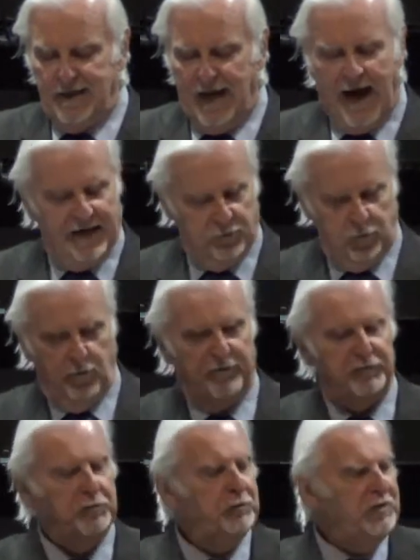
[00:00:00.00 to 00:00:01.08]
I don't know if
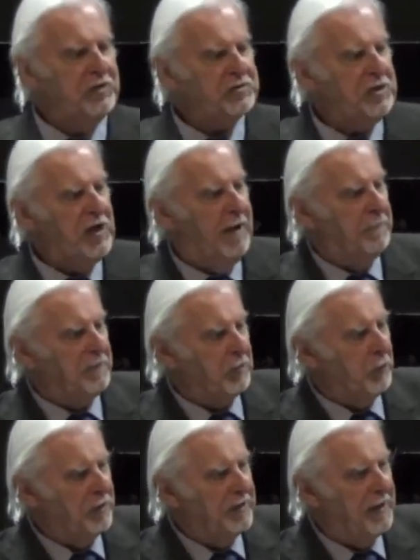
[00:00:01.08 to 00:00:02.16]
you knew this or not, but the
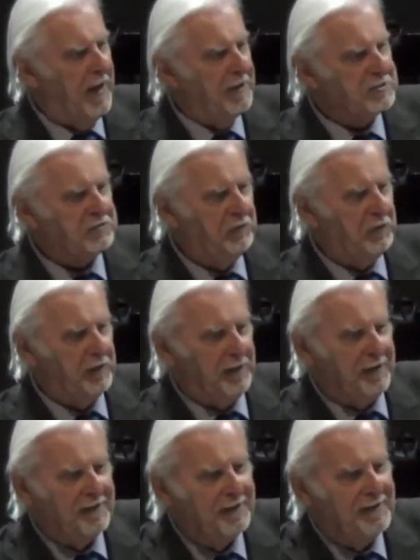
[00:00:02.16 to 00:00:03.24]
Word of God is full
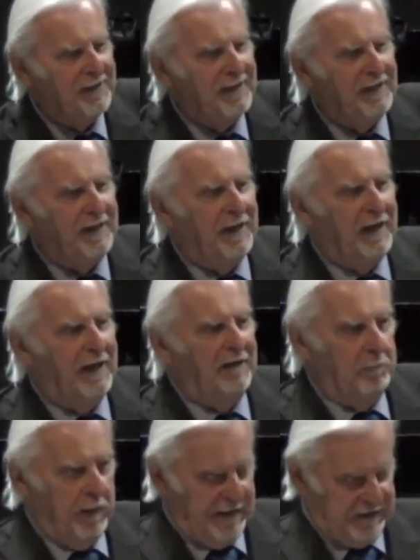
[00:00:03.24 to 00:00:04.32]

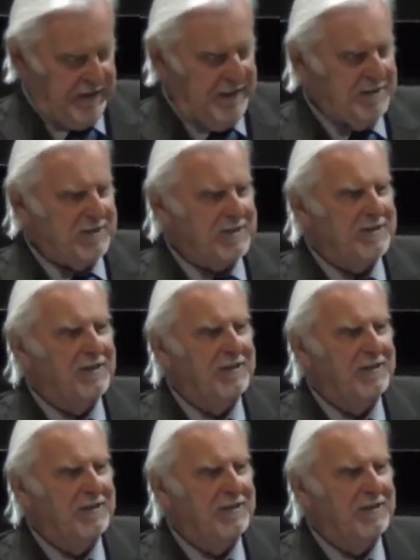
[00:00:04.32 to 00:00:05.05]
of blessings